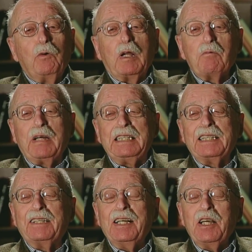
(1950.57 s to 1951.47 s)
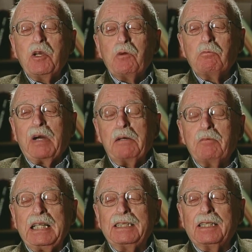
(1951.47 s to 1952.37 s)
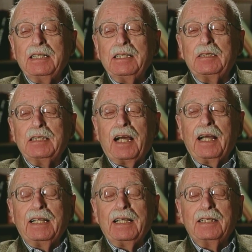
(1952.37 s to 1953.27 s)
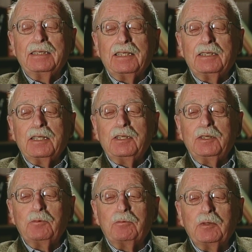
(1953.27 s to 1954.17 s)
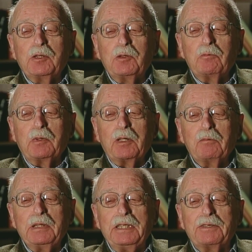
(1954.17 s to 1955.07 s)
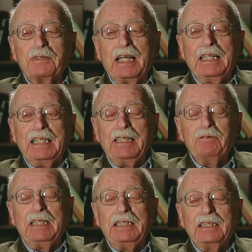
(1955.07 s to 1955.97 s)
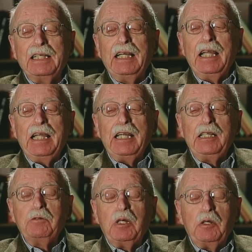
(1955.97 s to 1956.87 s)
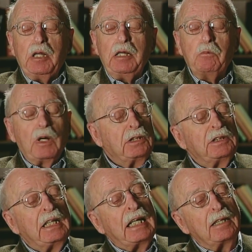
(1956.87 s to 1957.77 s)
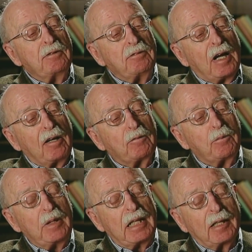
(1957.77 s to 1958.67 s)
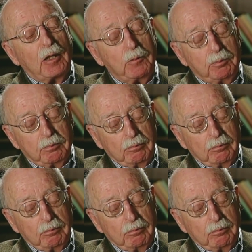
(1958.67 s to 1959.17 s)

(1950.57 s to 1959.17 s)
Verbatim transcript: Well, my my, my son is, I think, is, is, is superbly trained. He he he wanted to get involved with uh,